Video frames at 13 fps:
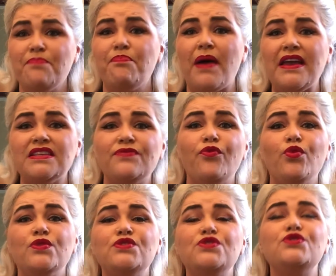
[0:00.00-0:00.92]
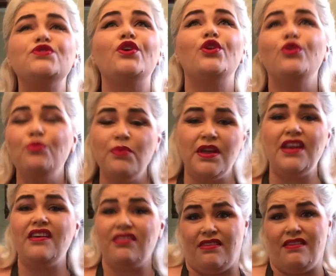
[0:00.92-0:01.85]
base for so
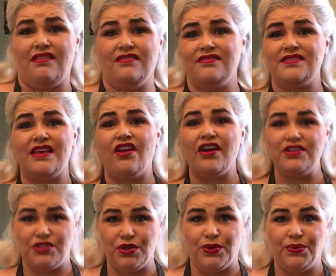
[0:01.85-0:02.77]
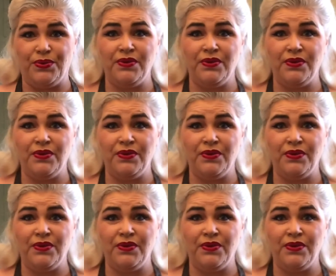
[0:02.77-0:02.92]
many things that I do